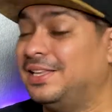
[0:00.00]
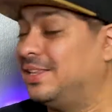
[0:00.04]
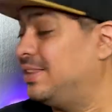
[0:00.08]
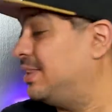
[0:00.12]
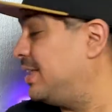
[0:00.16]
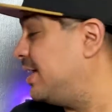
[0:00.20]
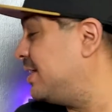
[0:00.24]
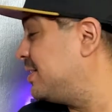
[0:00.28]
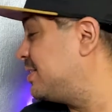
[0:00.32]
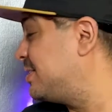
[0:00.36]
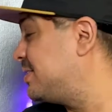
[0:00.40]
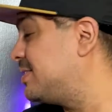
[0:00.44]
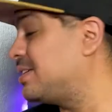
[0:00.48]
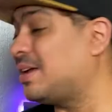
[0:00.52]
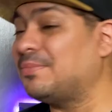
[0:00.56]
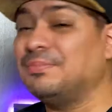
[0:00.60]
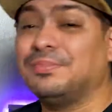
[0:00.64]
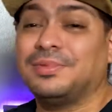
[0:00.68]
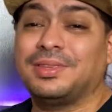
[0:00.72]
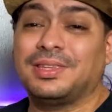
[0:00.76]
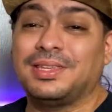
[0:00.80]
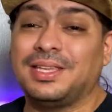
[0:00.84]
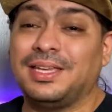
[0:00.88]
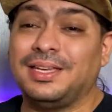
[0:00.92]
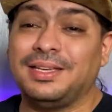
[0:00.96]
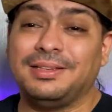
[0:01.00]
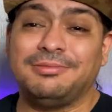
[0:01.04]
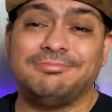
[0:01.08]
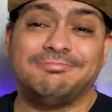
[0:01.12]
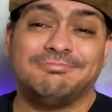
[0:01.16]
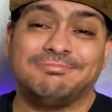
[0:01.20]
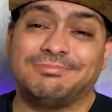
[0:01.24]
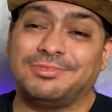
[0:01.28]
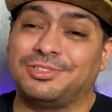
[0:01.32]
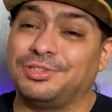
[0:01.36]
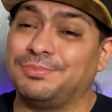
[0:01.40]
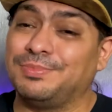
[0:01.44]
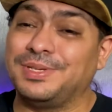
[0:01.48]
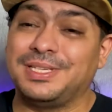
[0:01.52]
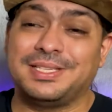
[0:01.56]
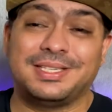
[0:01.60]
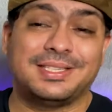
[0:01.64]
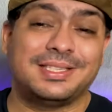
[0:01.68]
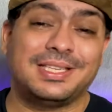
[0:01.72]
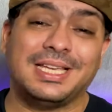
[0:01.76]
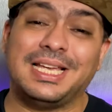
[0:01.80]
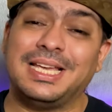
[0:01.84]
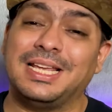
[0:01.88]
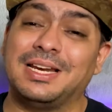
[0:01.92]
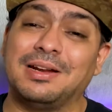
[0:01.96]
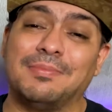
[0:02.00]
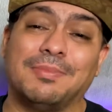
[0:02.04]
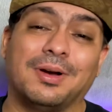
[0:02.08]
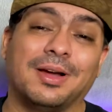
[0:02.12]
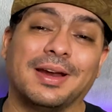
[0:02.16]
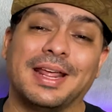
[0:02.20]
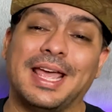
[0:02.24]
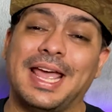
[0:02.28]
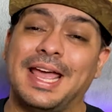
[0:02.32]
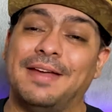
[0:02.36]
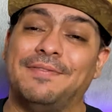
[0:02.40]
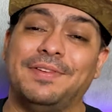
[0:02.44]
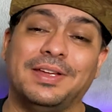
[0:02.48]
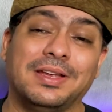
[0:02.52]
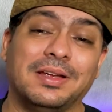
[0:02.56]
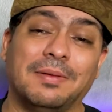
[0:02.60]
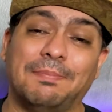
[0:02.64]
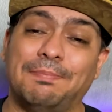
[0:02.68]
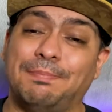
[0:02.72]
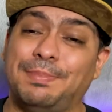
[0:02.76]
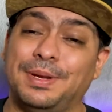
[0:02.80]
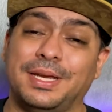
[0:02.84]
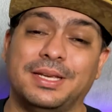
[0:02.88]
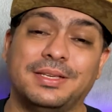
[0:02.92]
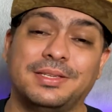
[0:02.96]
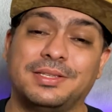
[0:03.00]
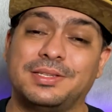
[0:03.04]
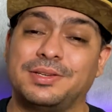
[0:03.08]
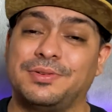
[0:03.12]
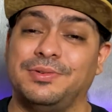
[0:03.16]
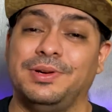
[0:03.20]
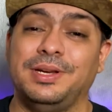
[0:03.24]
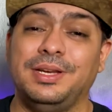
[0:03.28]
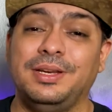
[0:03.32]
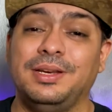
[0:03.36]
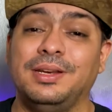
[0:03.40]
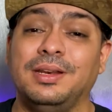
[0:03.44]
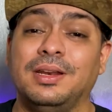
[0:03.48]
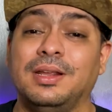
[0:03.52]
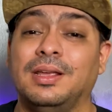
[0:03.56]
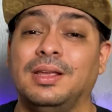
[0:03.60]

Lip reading: There's something to be said about having a big screen.